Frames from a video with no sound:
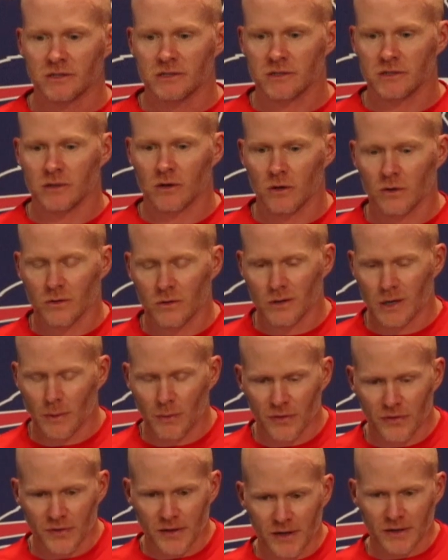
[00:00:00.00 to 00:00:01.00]
Just, you know, a
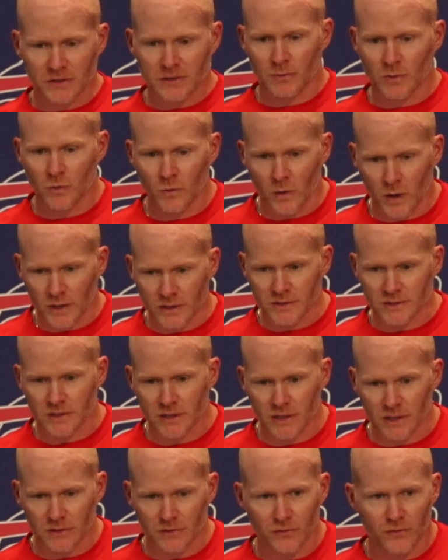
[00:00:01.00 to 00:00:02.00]
couple things. Number one is
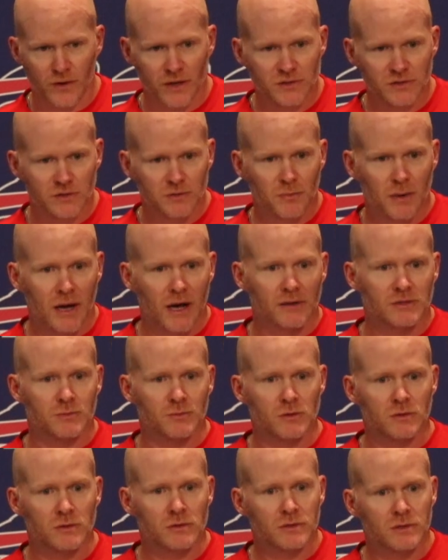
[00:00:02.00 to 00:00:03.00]
to get as fresh as
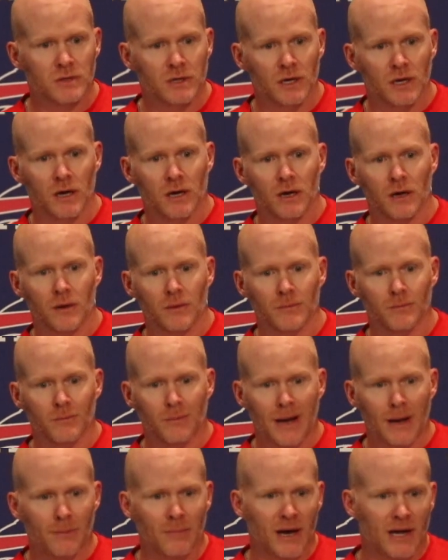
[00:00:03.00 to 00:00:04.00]
possible, um,
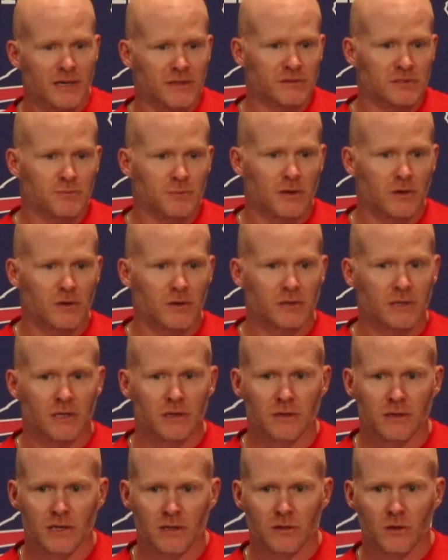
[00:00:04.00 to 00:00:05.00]
mind, body, and spirit,
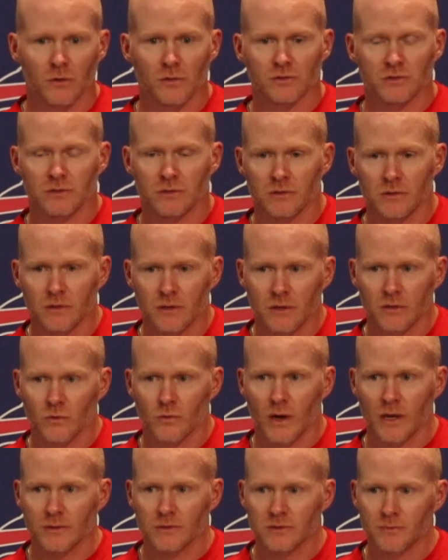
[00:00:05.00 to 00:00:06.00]
get, get those in, in the
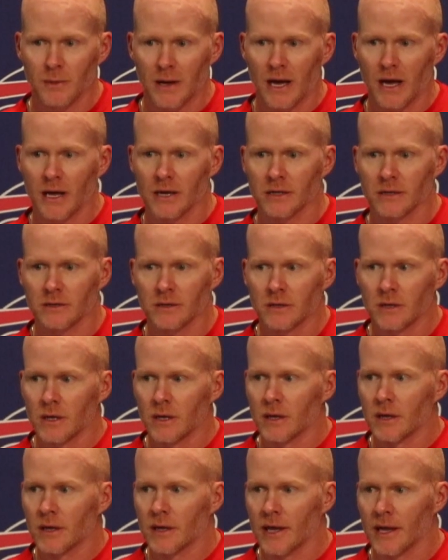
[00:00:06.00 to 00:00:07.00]
right spot, and,
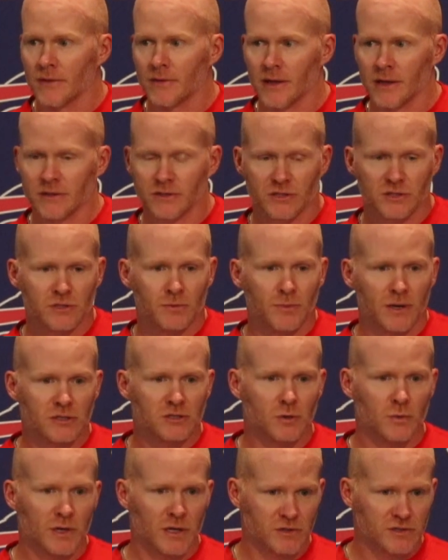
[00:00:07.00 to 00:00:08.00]
and then just to make
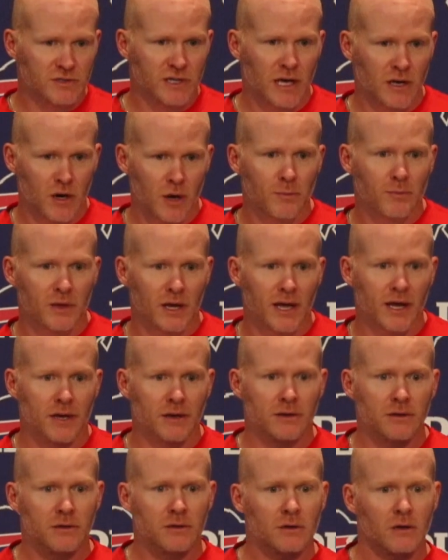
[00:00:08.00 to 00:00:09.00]
sure we understand our
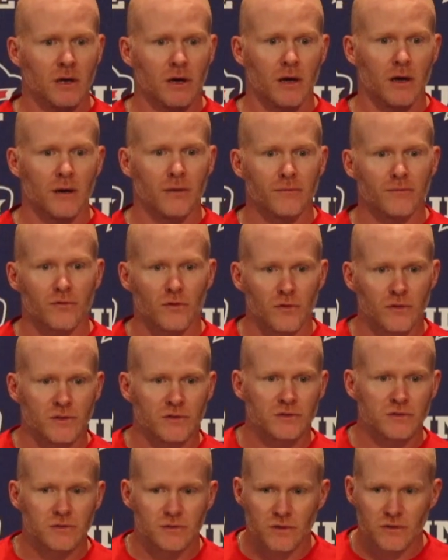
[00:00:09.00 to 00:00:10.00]
plan um, for
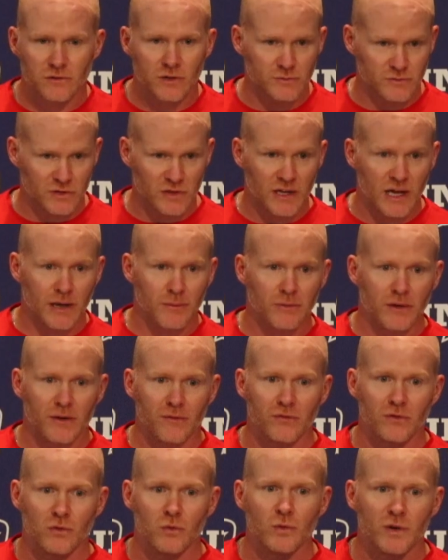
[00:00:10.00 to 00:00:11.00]
this in terms of the game
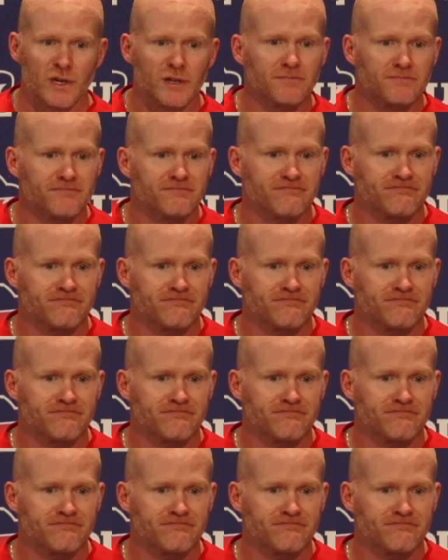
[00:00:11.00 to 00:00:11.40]
plan for the week.